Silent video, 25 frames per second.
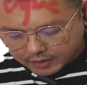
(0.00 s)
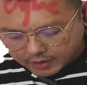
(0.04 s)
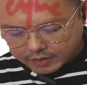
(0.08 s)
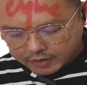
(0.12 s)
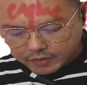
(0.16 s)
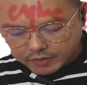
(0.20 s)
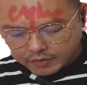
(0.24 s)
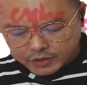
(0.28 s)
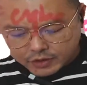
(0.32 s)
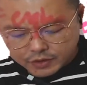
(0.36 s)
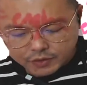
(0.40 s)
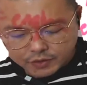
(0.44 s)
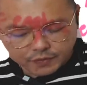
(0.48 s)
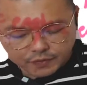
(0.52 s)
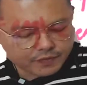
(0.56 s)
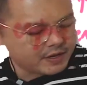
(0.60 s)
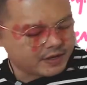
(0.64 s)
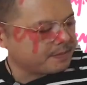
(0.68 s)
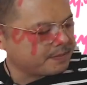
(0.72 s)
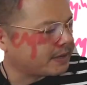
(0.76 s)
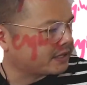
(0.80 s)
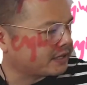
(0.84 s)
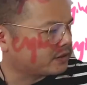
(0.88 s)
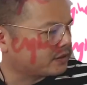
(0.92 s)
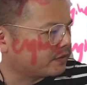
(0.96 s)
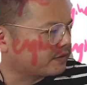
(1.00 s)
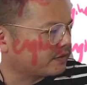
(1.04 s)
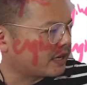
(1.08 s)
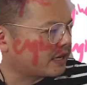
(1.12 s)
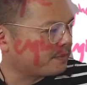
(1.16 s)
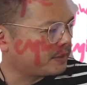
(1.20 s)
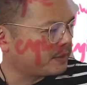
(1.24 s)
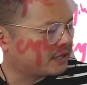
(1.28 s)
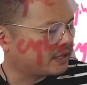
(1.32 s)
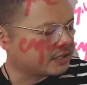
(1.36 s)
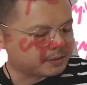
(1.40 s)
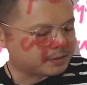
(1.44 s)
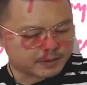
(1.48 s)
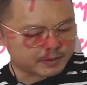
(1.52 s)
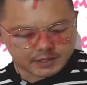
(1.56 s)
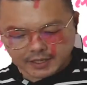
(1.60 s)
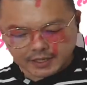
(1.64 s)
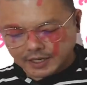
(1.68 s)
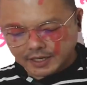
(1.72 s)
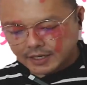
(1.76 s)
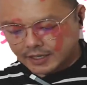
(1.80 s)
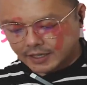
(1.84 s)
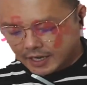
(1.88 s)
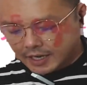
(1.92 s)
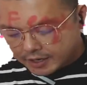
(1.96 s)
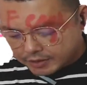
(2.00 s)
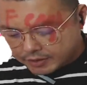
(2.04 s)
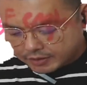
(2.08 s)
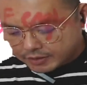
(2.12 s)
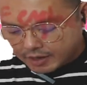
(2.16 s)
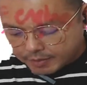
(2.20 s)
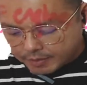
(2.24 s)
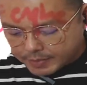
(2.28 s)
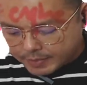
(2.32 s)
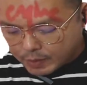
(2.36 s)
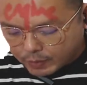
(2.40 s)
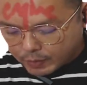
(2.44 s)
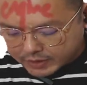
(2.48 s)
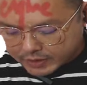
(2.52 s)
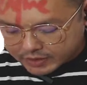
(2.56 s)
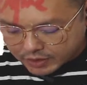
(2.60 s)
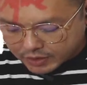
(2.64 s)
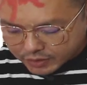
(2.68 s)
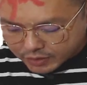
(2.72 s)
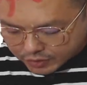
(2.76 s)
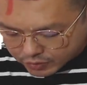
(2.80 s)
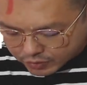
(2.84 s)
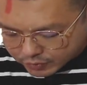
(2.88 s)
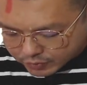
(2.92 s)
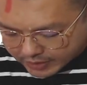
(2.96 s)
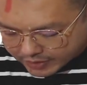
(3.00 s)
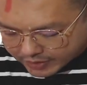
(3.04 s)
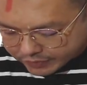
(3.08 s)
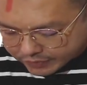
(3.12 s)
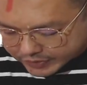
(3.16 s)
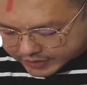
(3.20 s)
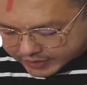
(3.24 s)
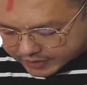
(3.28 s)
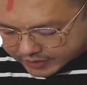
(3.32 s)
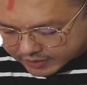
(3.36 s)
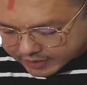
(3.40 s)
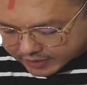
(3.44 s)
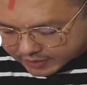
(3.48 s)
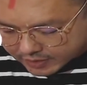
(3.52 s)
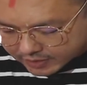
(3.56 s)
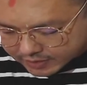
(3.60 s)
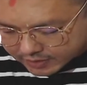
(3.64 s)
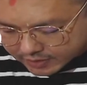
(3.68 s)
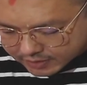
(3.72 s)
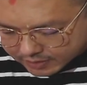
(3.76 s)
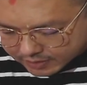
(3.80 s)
New Vmax of 9 meters per second. Can you tell me what's the new air resistance?